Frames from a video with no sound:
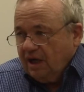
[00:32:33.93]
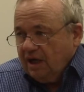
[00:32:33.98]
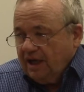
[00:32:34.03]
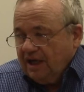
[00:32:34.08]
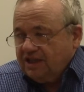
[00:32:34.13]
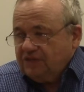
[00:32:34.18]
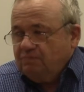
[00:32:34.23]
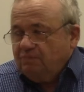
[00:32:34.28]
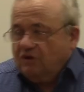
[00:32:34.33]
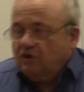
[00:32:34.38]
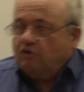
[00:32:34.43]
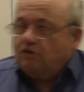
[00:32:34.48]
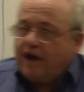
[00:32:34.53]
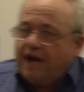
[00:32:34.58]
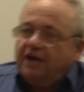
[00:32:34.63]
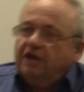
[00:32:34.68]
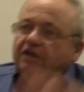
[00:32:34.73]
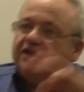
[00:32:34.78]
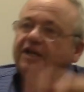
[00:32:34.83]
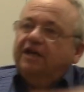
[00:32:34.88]
it's
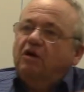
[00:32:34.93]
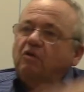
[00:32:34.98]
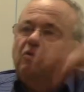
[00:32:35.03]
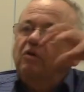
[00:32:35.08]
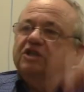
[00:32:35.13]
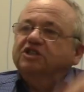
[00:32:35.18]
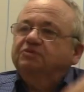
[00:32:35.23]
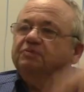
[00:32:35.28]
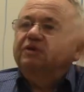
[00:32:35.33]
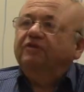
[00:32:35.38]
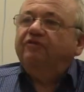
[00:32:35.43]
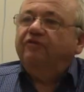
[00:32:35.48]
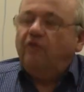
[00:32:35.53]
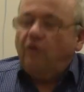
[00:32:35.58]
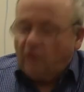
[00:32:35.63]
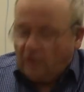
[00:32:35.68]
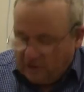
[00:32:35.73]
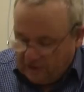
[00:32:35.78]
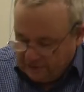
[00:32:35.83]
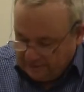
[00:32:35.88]
greater than it was
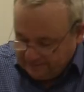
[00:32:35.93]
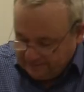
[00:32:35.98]
before.